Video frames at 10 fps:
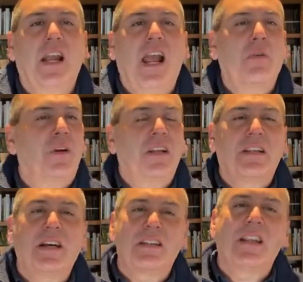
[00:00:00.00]
And when it
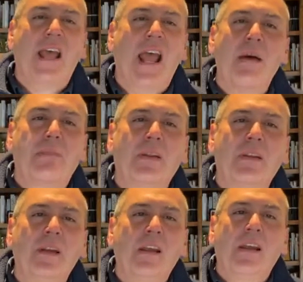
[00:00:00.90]
doesn't happen,
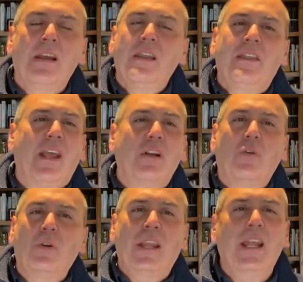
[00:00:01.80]
they
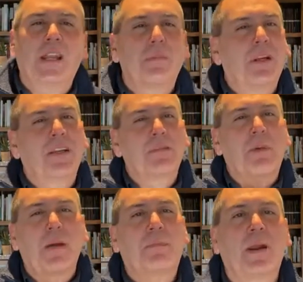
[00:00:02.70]
don't get it because
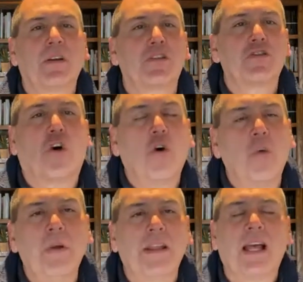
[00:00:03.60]
my parents
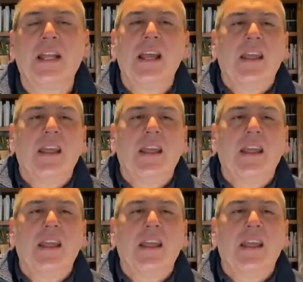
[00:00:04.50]
told me that.